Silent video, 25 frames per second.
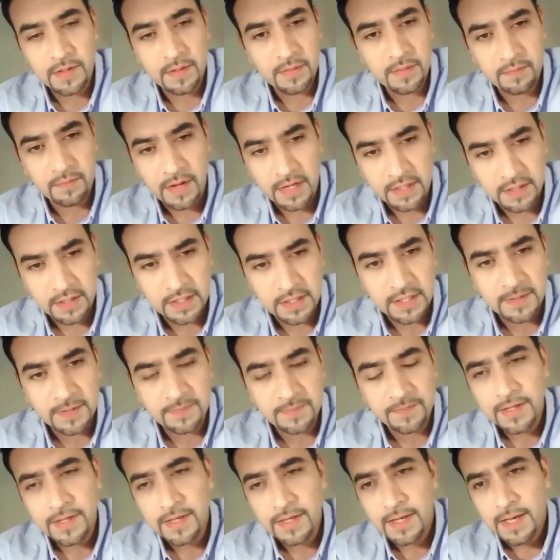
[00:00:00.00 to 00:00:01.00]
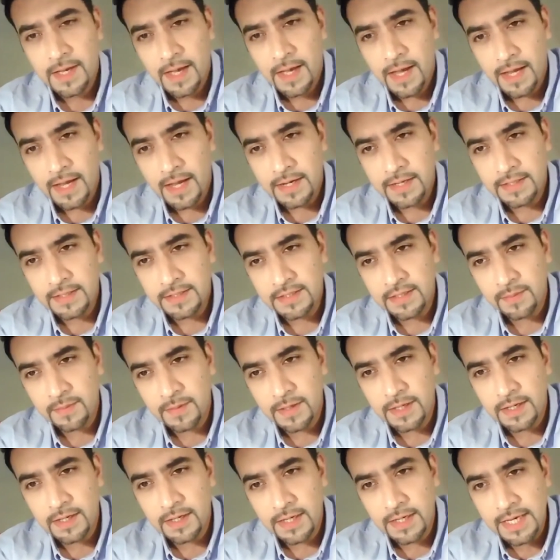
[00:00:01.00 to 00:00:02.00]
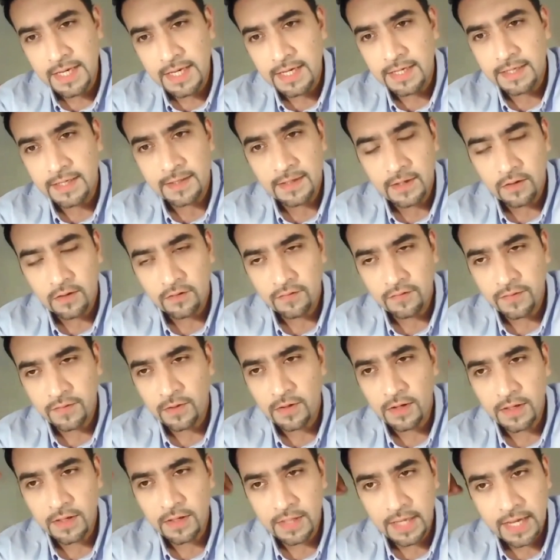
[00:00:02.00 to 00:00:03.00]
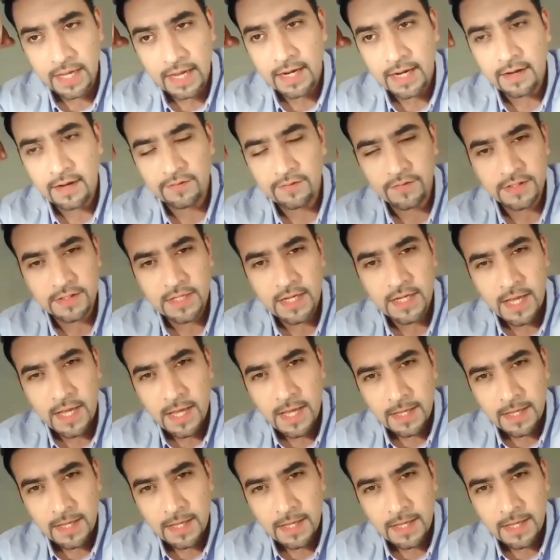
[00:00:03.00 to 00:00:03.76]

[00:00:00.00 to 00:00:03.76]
Bykea, and the similar league of Airlifts,